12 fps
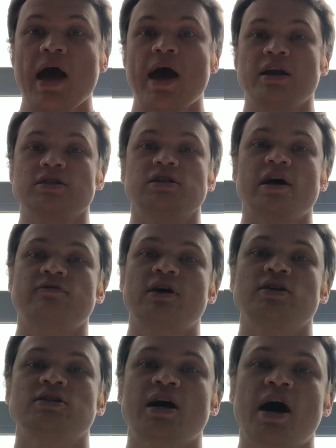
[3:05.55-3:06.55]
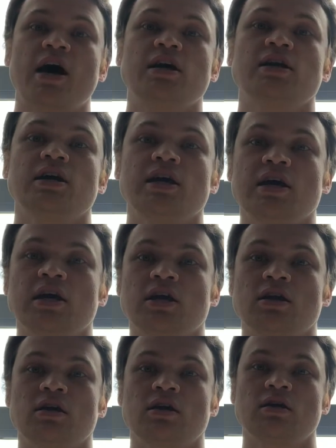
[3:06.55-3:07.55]
And it's left outside
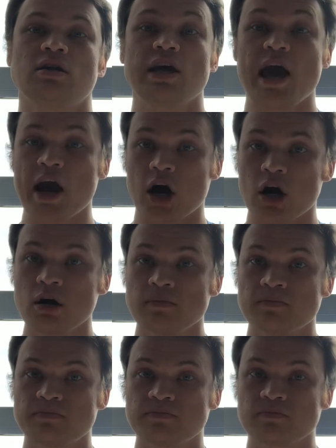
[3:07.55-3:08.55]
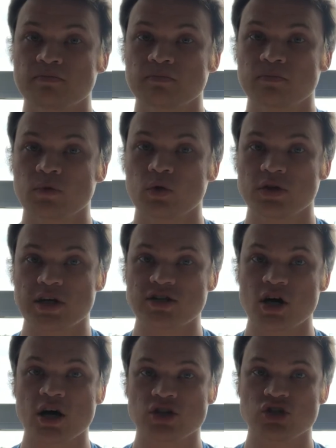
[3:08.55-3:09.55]
in the air, which has
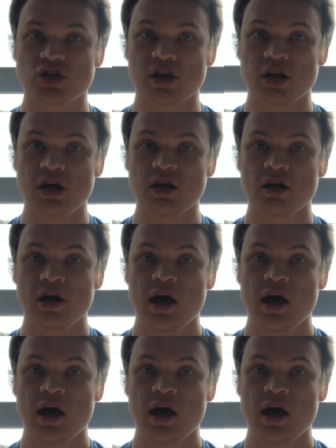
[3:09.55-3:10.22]
oxygen in it.